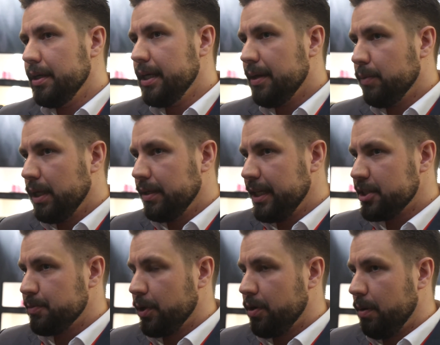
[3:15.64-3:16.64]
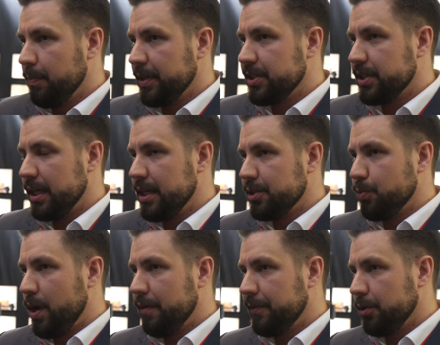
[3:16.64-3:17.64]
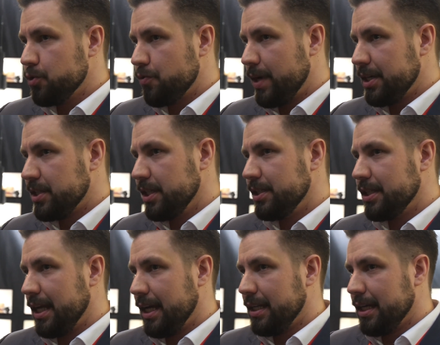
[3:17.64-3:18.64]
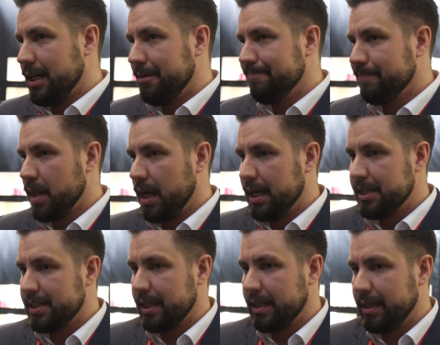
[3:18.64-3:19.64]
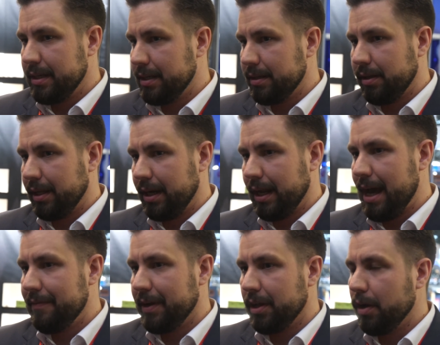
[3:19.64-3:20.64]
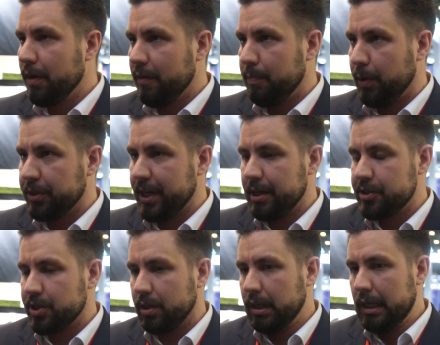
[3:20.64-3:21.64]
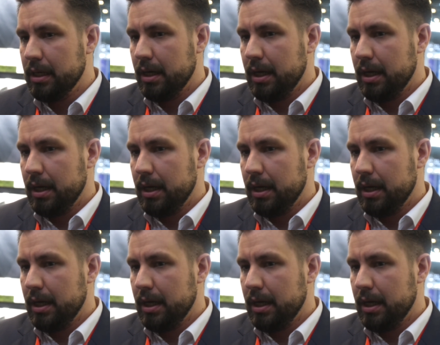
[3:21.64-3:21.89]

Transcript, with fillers: Yeah, well, Desmocomp is, is one of those resins that um, I see clearly having a lot of potential,